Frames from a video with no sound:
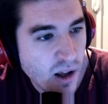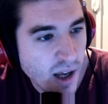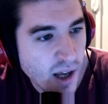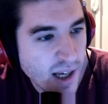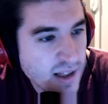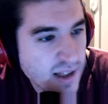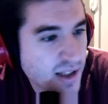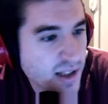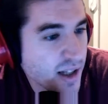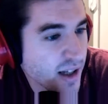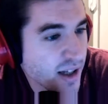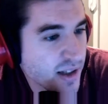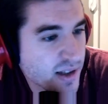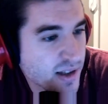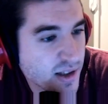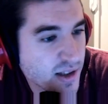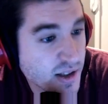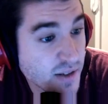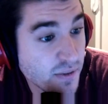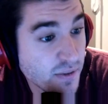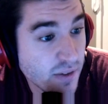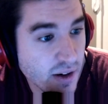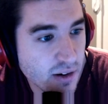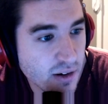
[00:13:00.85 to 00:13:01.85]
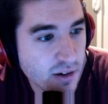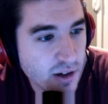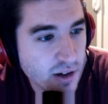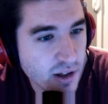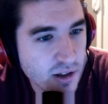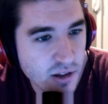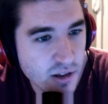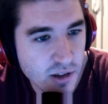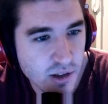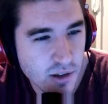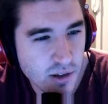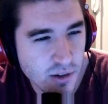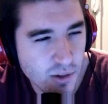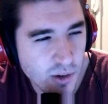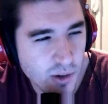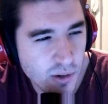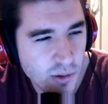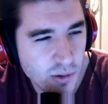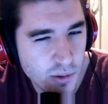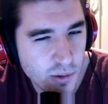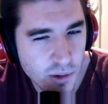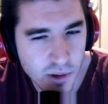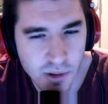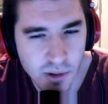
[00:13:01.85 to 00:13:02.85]
Antonitis is very good in
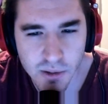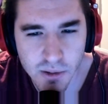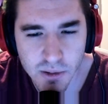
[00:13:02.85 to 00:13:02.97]
Rogue.